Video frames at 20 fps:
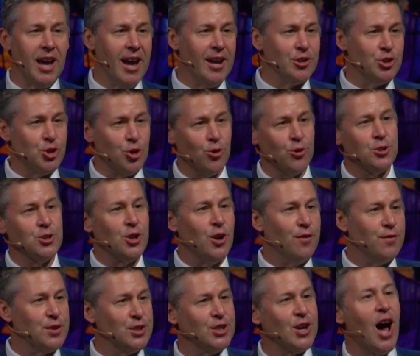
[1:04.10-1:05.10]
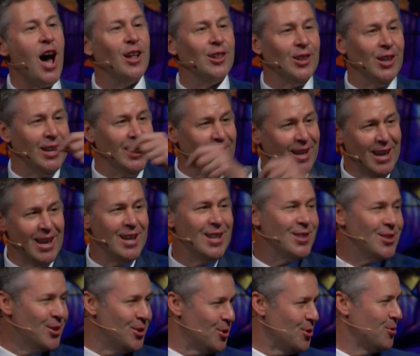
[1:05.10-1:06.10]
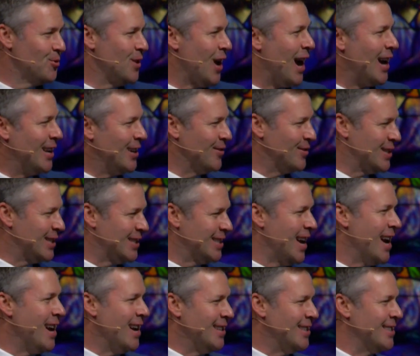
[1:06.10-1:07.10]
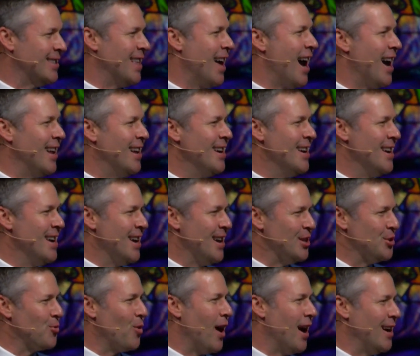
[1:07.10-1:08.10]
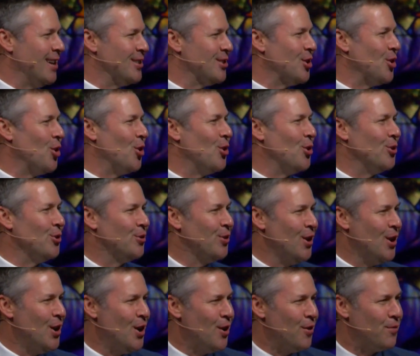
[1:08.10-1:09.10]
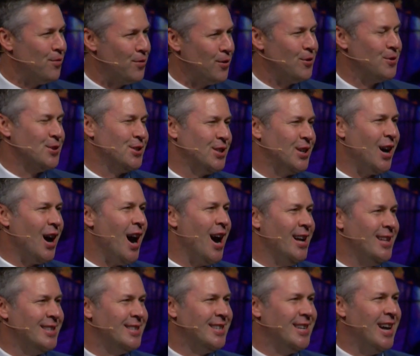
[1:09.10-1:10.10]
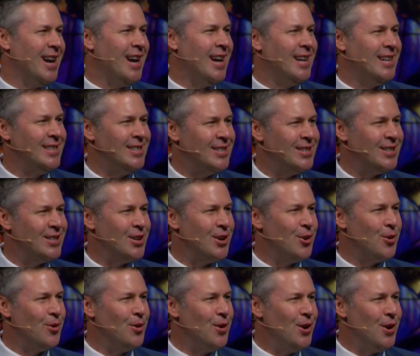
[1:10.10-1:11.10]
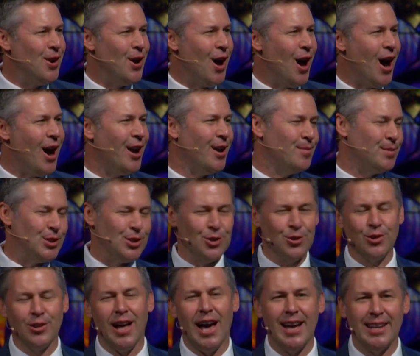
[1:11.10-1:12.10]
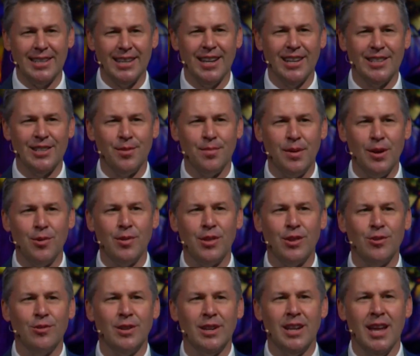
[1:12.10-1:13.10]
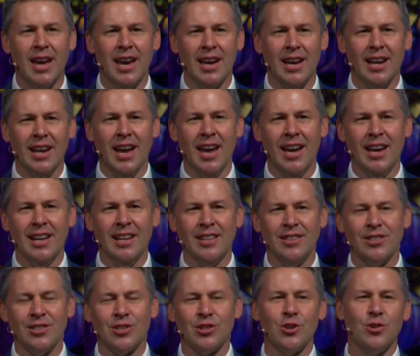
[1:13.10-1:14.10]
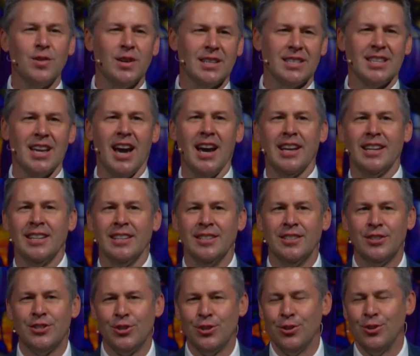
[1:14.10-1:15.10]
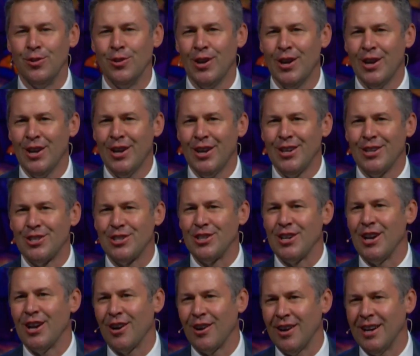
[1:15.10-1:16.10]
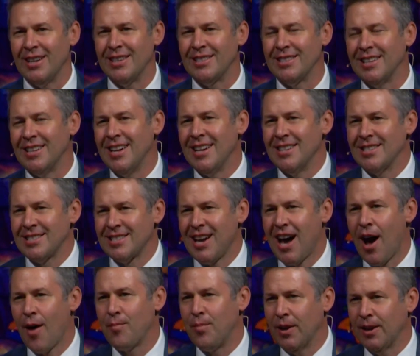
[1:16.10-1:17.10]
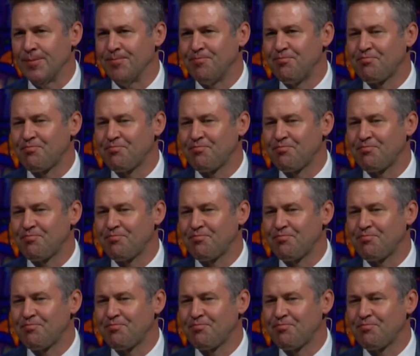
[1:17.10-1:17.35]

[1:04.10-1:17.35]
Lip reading: a Church of Scotland in the United States. That is why it's called First Scots. And so I am so glad to get to be with you today and so excited to share in today's topic.